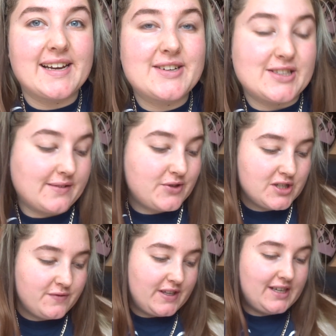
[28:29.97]
because I've
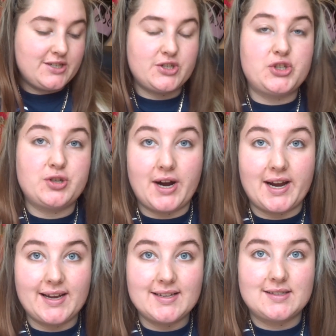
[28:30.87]
just finished the
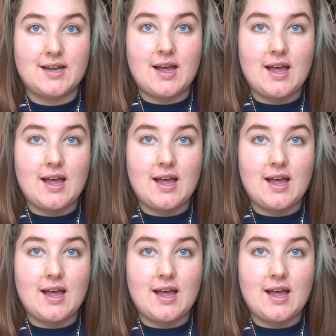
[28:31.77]
trays